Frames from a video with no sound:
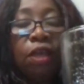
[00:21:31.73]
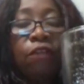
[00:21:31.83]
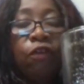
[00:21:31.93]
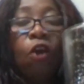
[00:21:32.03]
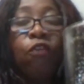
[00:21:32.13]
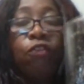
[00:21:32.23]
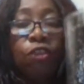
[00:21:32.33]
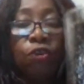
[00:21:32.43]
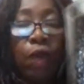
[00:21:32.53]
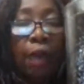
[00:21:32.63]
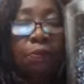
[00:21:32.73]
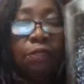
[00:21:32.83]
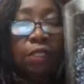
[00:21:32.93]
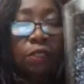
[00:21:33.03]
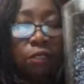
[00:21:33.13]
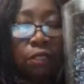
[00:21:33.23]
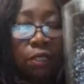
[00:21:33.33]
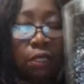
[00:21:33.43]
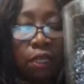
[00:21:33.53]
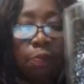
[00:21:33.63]
and for offering you absolute
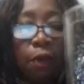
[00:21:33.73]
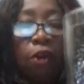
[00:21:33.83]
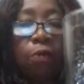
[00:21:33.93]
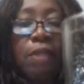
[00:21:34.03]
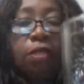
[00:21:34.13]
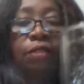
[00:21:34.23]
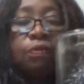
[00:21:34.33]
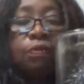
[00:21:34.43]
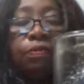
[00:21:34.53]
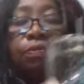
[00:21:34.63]
empowerment.